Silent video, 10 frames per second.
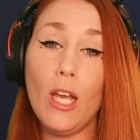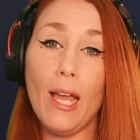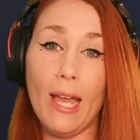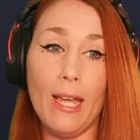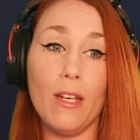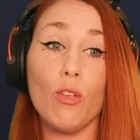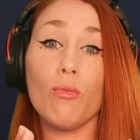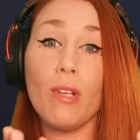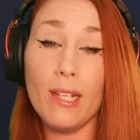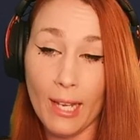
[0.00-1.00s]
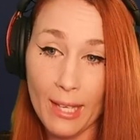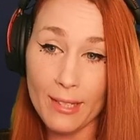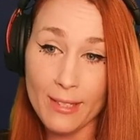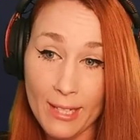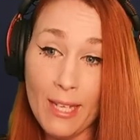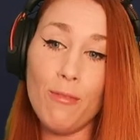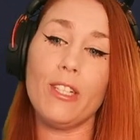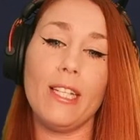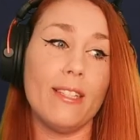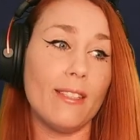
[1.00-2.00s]
and like deliver
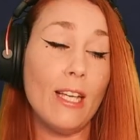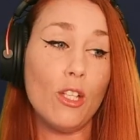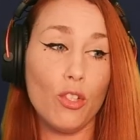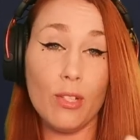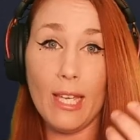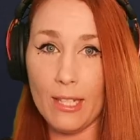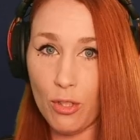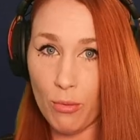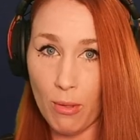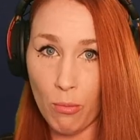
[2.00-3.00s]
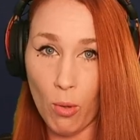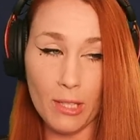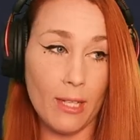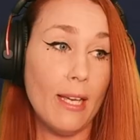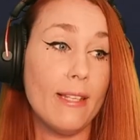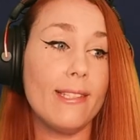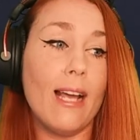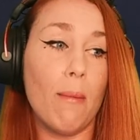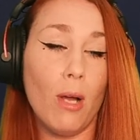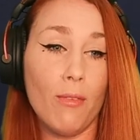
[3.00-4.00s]
it to get your reward.
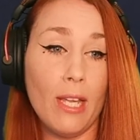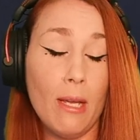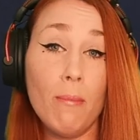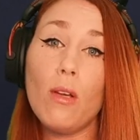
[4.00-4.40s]
Some of them,